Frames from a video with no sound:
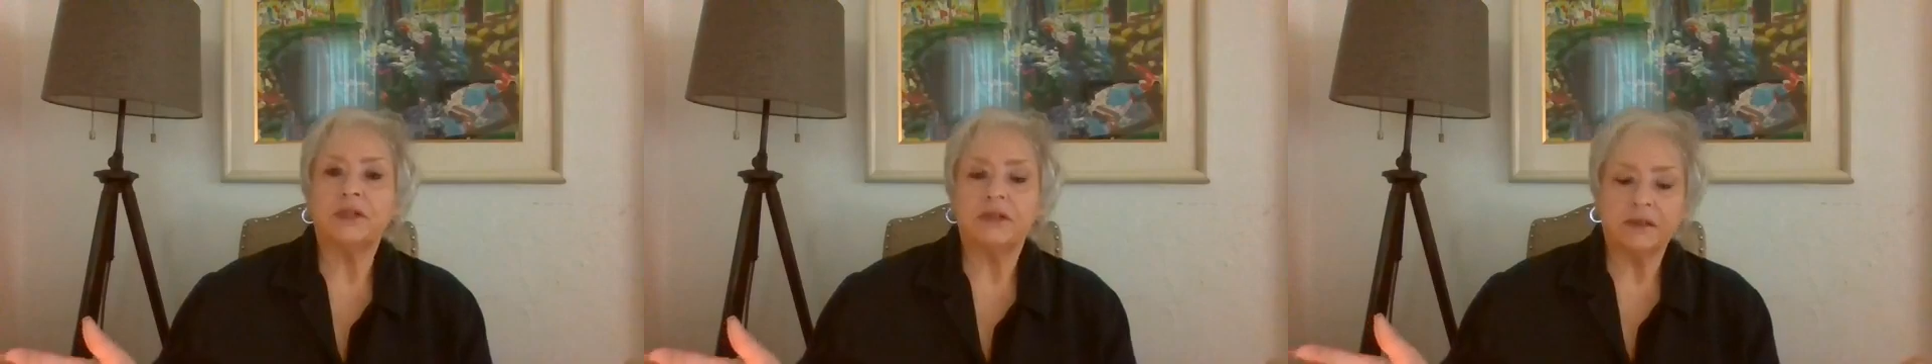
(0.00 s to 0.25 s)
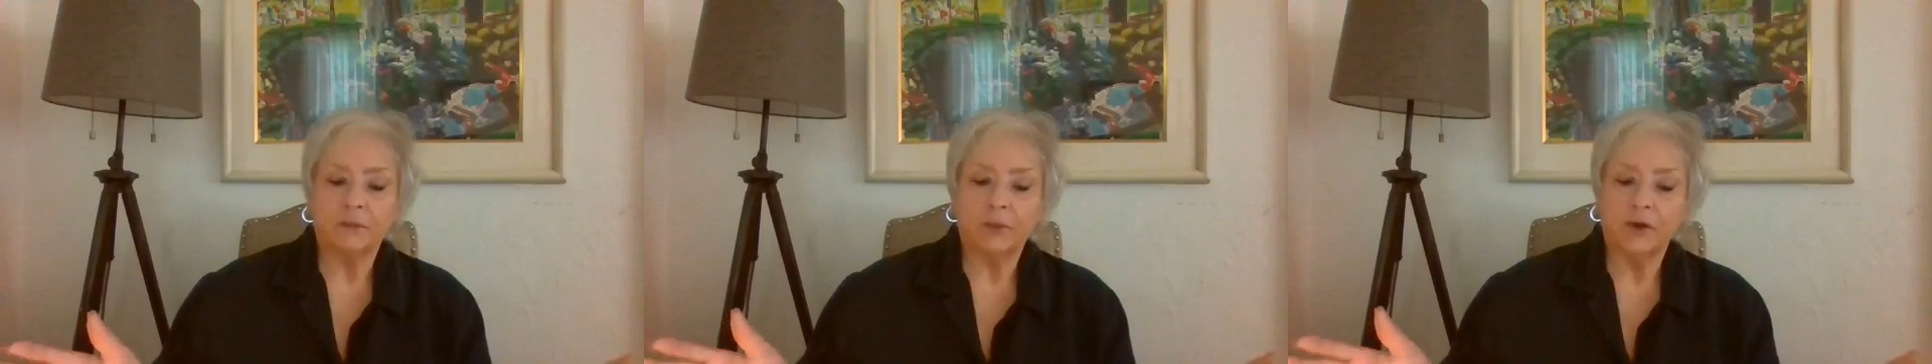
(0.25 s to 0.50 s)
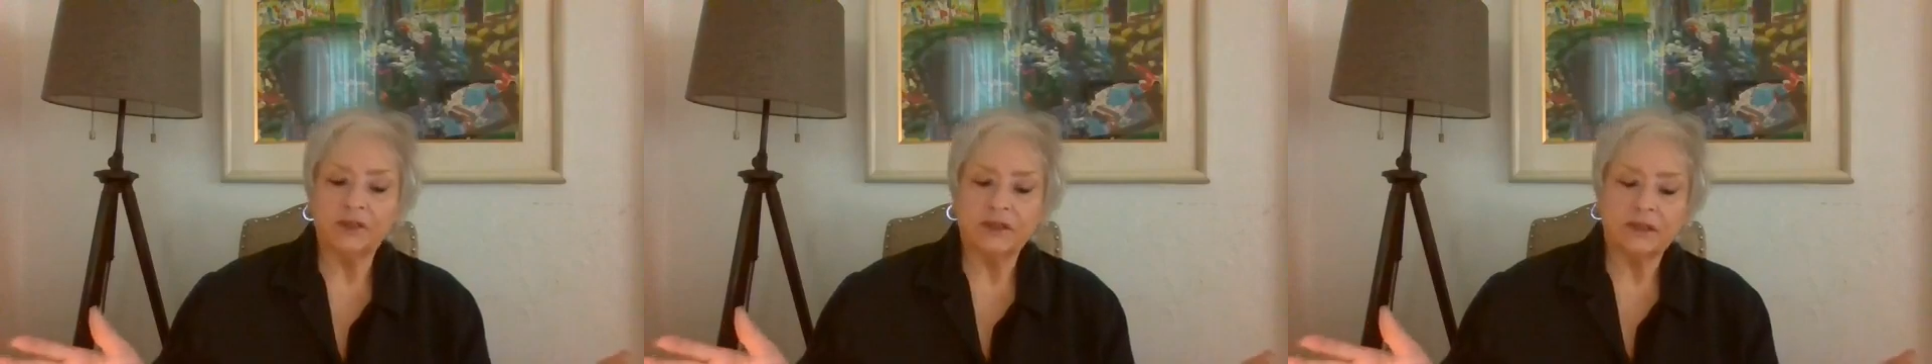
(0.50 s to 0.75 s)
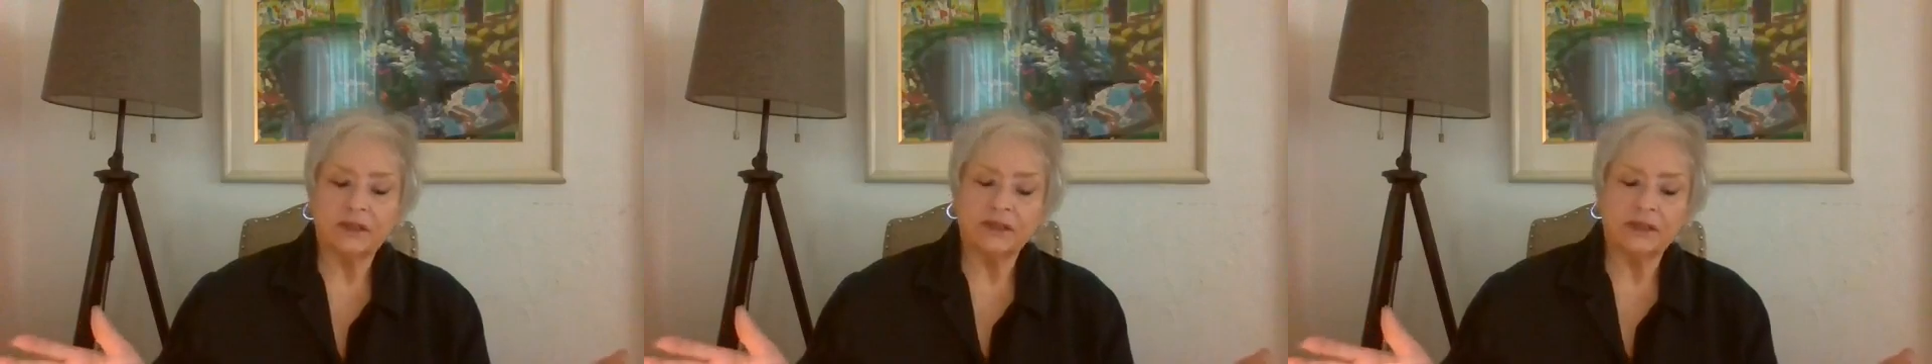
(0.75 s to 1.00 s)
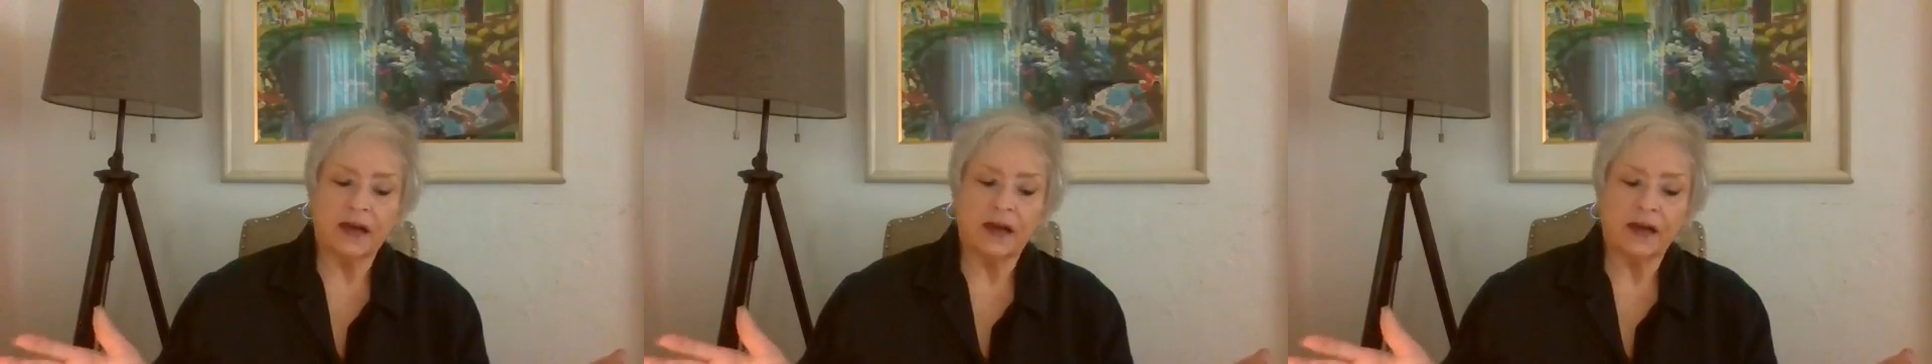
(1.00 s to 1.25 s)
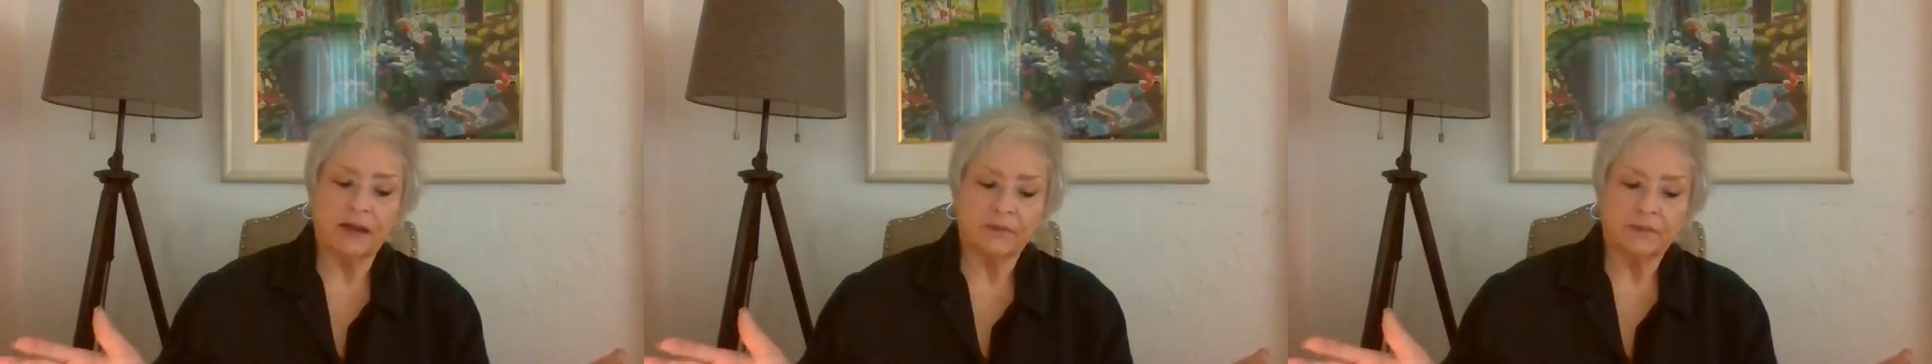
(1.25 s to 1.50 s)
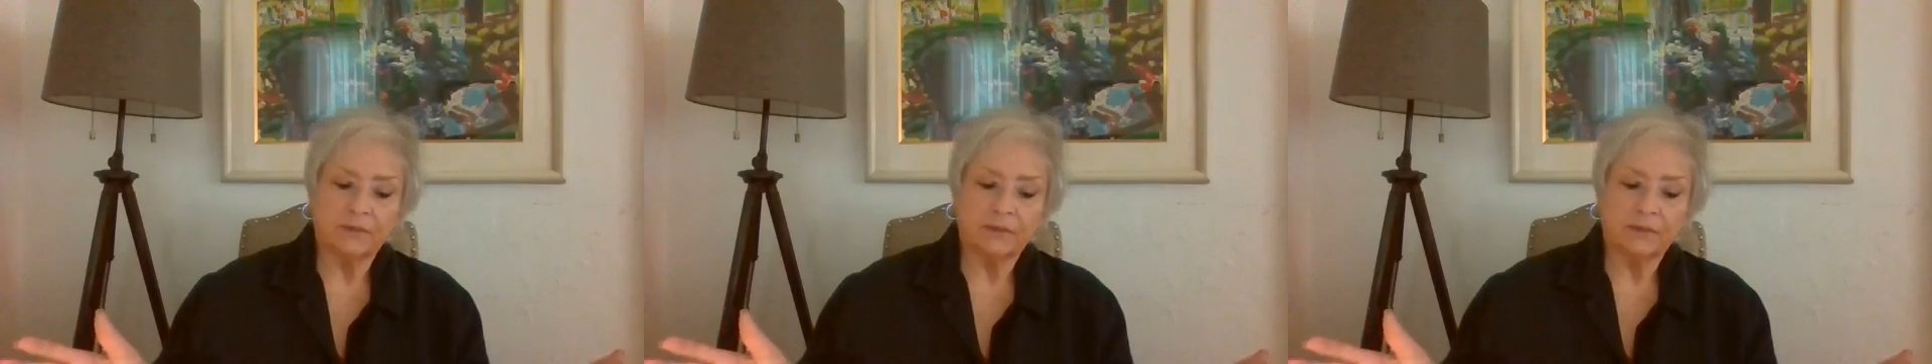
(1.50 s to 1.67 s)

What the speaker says: in the sky.